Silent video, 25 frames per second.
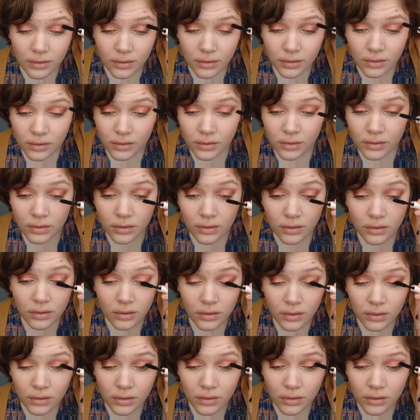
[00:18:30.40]

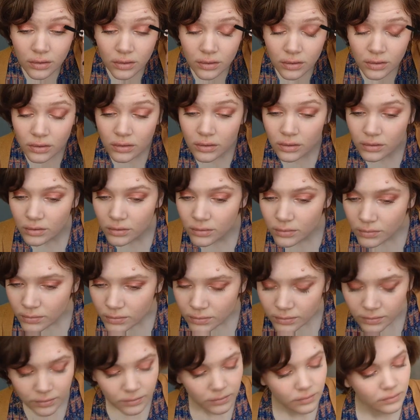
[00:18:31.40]

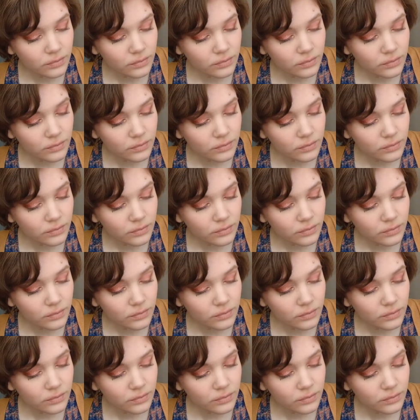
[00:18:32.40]
[no speech]